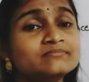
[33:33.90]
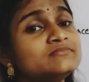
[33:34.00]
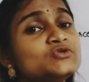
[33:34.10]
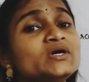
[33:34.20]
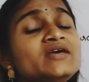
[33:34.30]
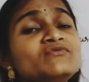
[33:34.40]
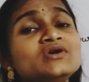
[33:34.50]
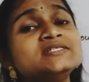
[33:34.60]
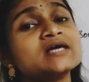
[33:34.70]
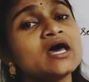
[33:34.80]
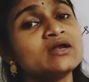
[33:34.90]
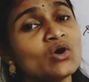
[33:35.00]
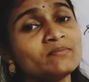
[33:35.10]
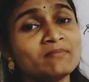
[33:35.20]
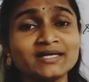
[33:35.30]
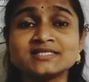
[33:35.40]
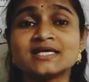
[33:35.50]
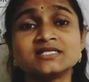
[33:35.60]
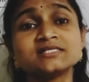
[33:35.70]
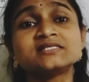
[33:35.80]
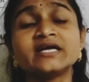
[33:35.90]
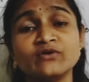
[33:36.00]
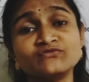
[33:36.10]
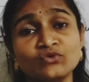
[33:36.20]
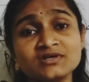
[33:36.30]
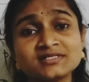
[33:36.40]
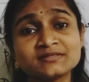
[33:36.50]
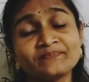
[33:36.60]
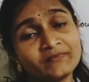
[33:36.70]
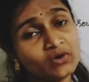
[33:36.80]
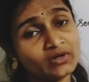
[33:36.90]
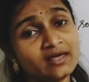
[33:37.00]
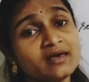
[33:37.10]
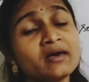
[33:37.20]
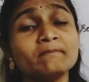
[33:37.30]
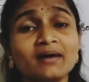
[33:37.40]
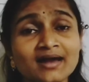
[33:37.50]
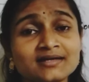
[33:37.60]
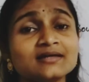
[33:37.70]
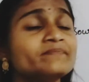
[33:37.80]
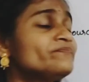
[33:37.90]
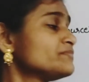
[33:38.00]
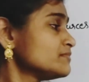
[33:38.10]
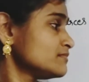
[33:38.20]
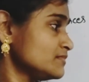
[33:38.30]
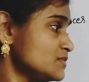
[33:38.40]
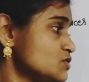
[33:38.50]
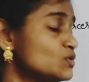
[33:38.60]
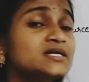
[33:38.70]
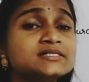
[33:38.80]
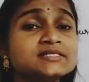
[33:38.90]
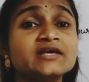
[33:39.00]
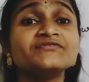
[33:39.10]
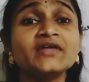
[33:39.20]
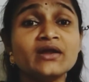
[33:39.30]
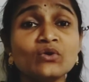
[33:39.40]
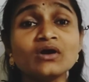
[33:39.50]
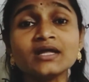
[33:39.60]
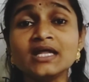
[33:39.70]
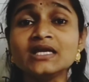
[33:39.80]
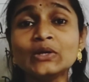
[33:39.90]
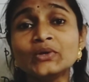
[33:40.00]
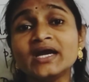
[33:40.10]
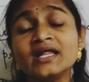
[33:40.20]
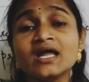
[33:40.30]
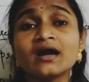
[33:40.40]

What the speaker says: sugary foods are not much suggested, of course, okay, but sugars, if they are not included in our